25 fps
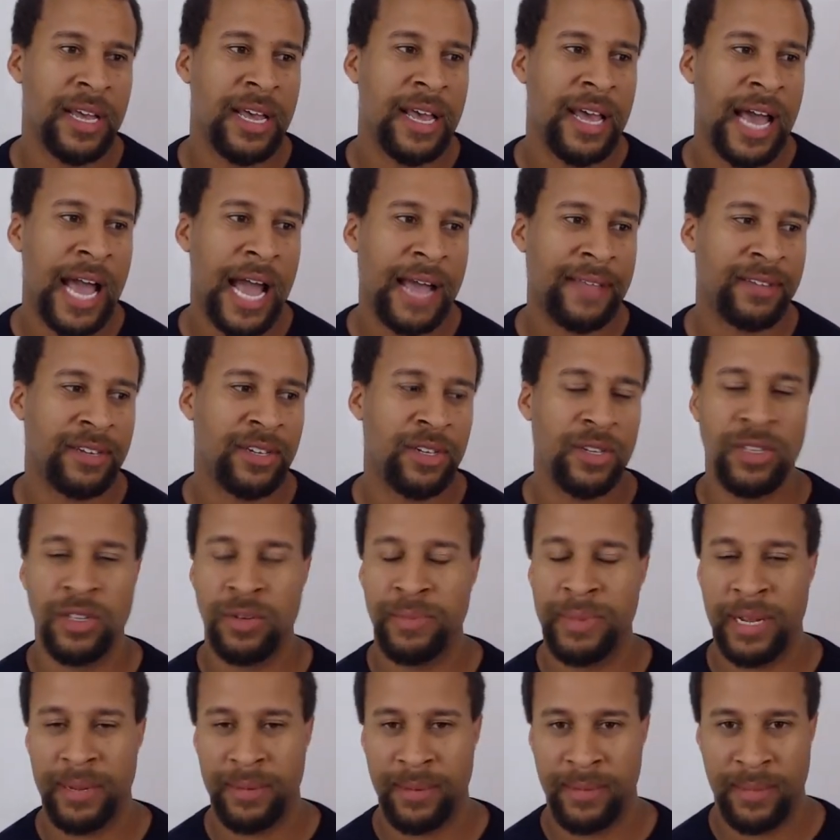I have to do a little
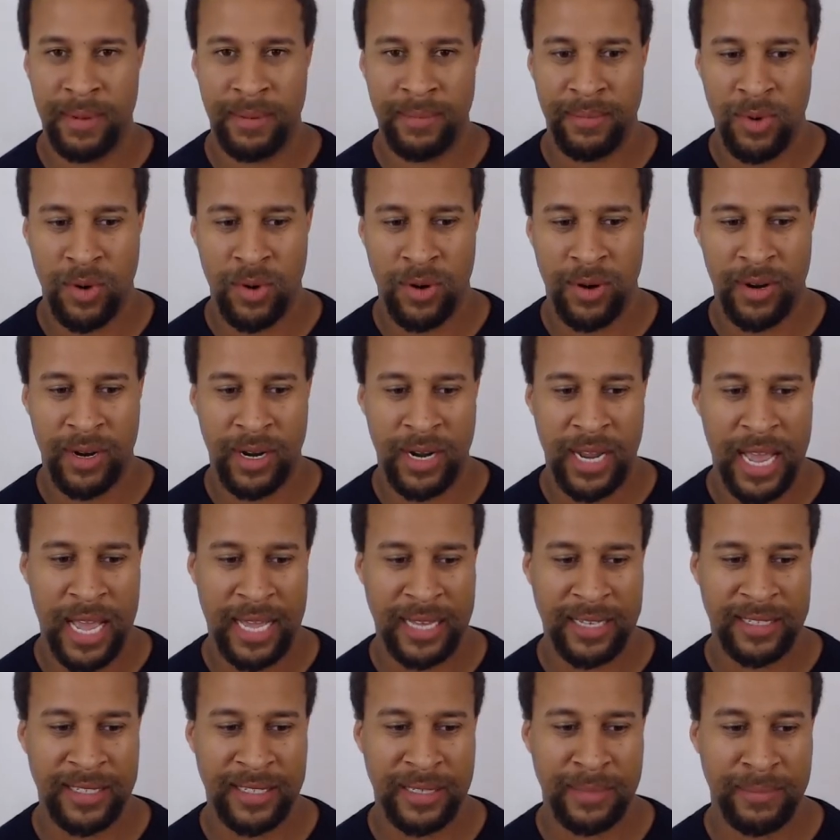bit more
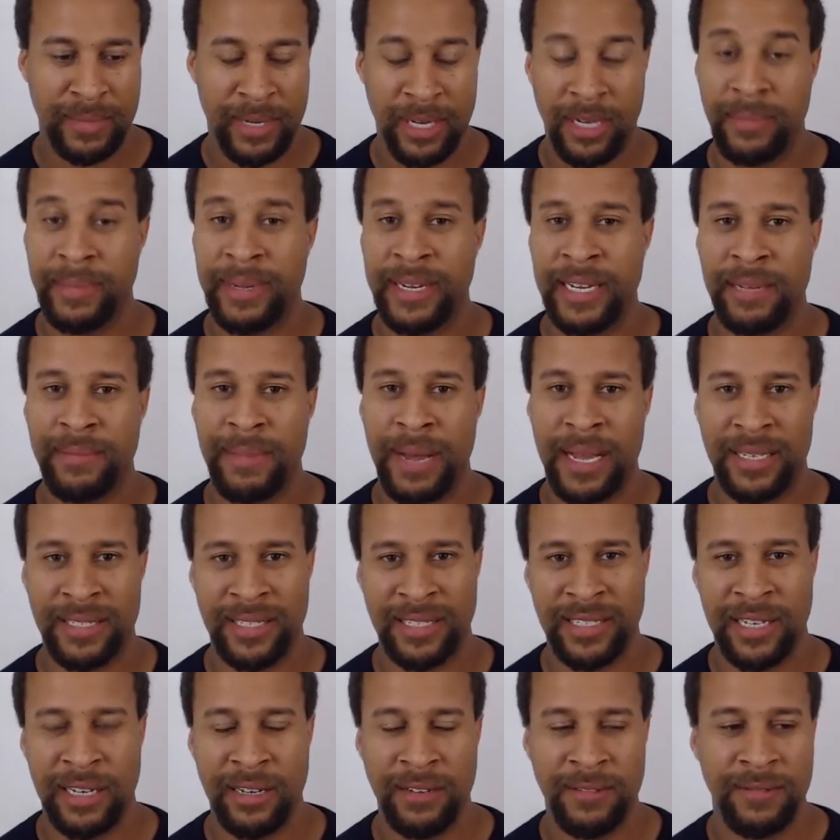experimenting
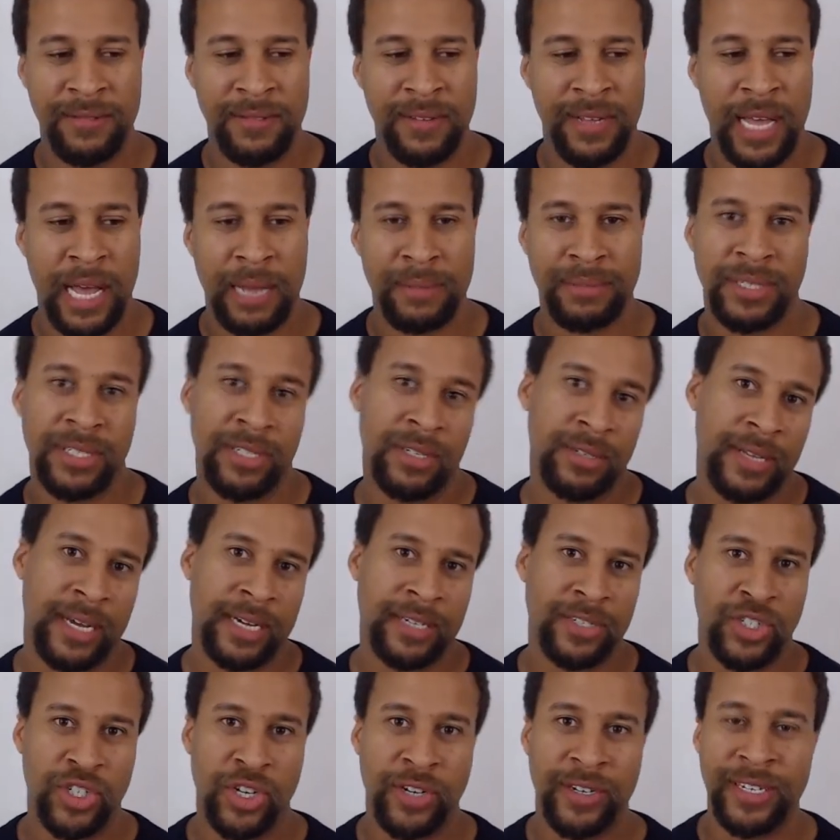myself. I'm still on that
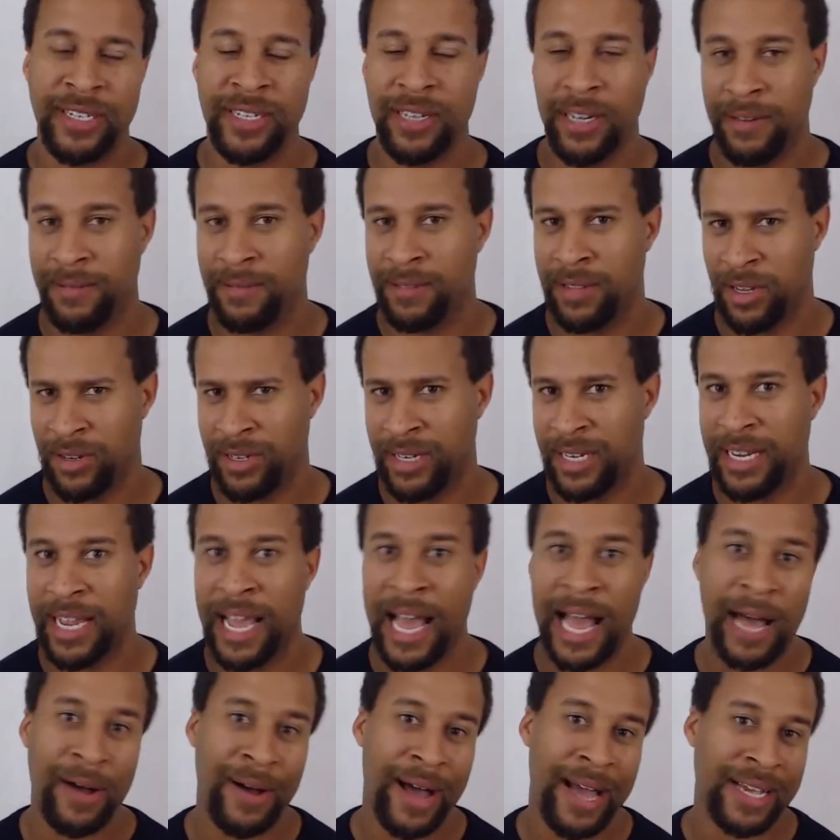journey of learning
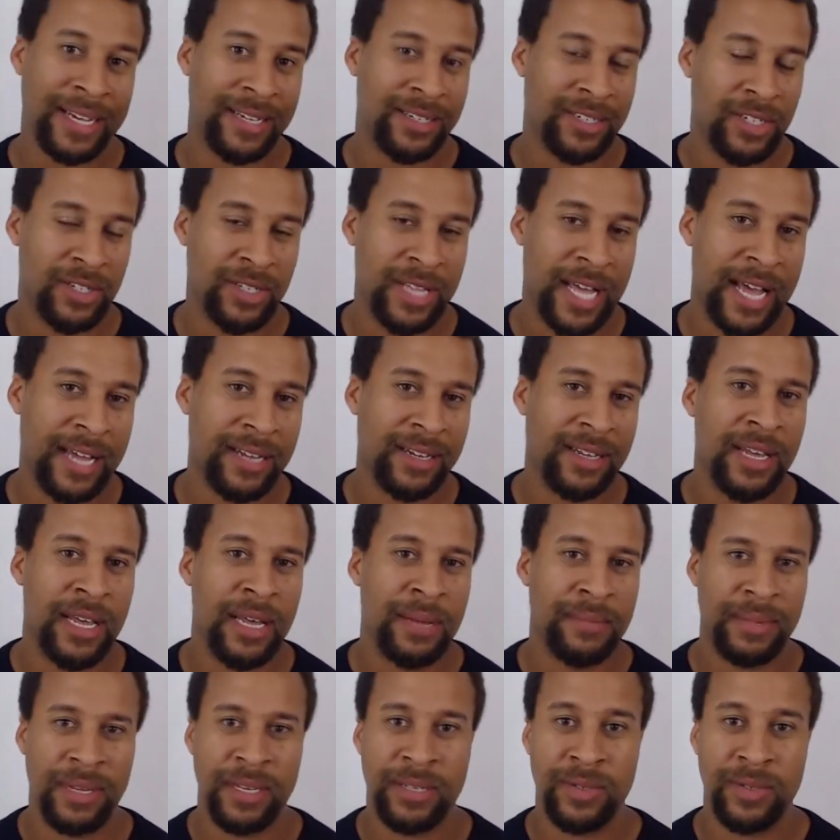how I can do that because